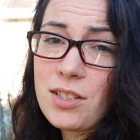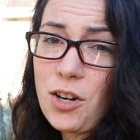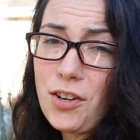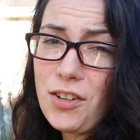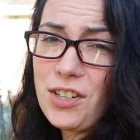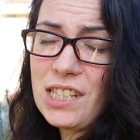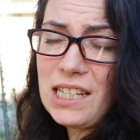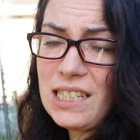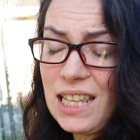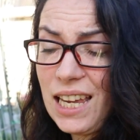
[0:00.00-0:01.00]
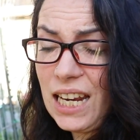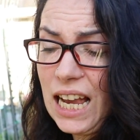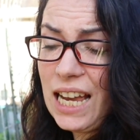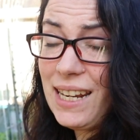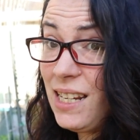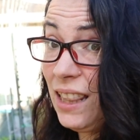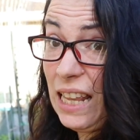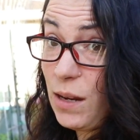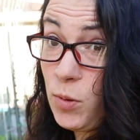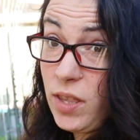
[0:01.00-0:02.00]
starters is that I didn't
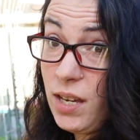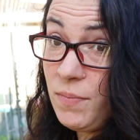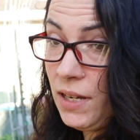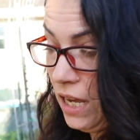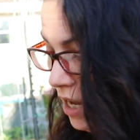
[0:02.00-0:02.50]
label them.